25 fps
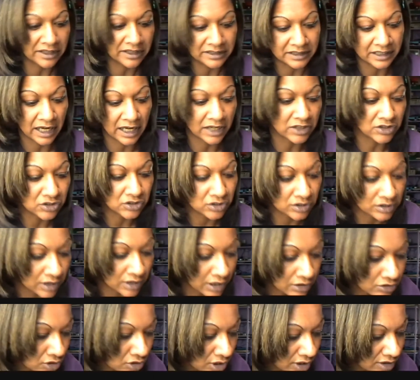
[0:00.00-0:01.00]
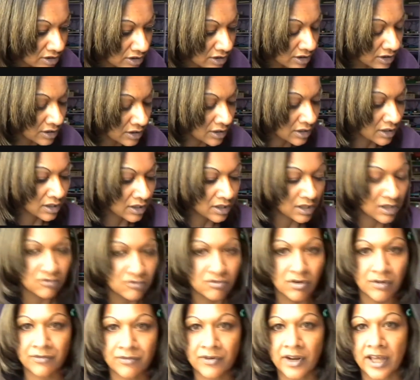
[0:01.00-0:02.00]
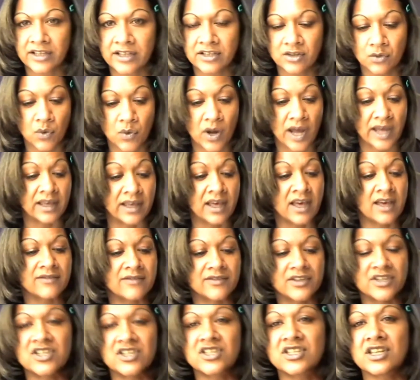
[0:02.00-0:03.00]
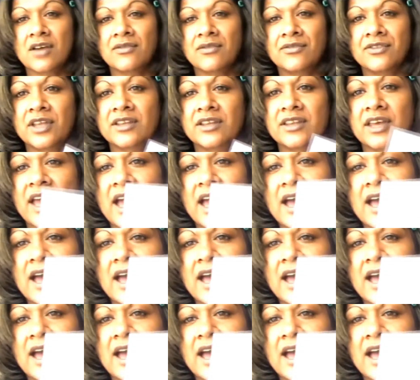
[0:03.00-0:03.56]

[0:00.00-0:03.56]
radiation they're trying to reflect away, the stuff that